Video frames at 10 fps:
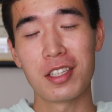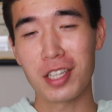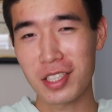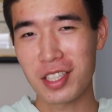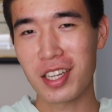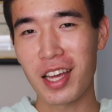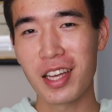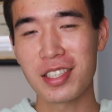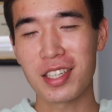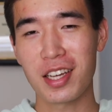just in
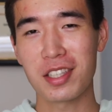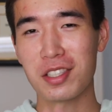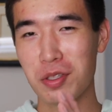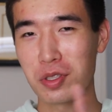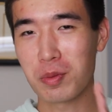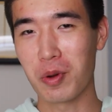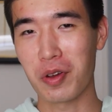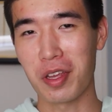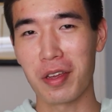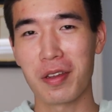case it gets too
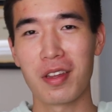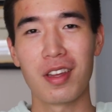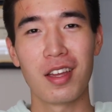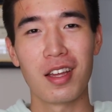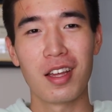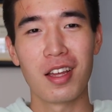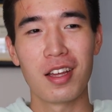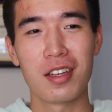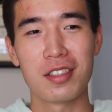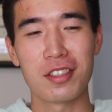smoky.
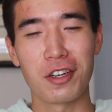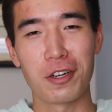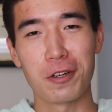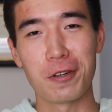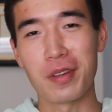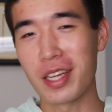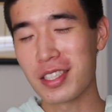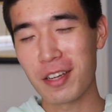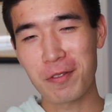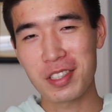So
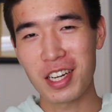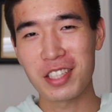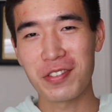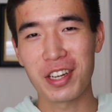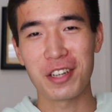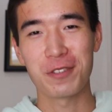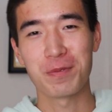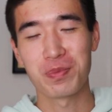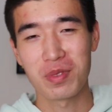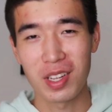that's it for today's video.
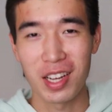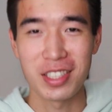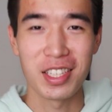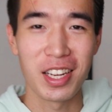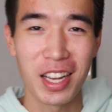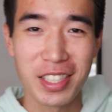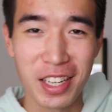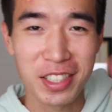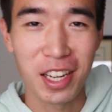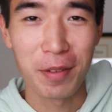I'll see you guys
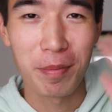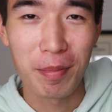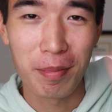next time.